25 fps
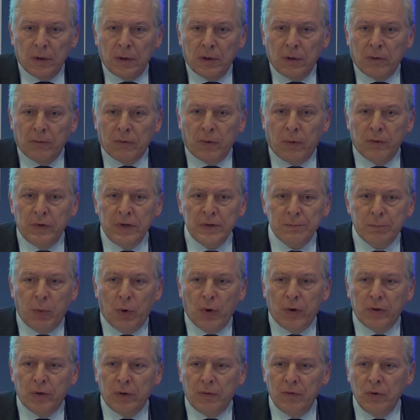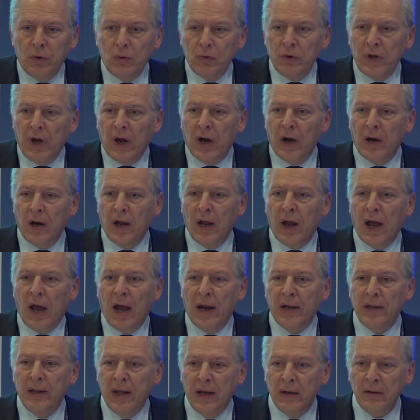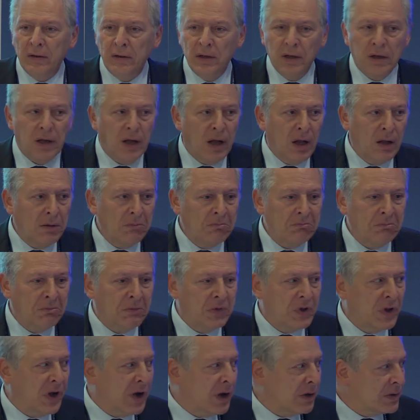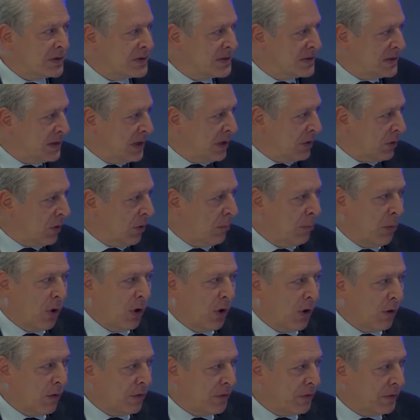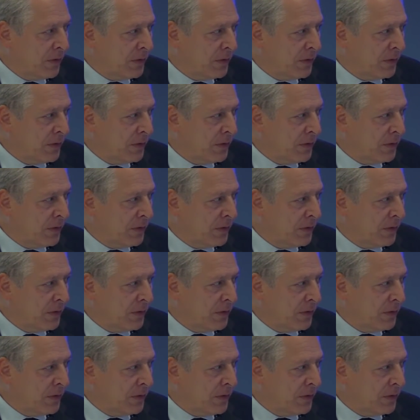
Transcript: from this point of view, they are identical, they are zero both,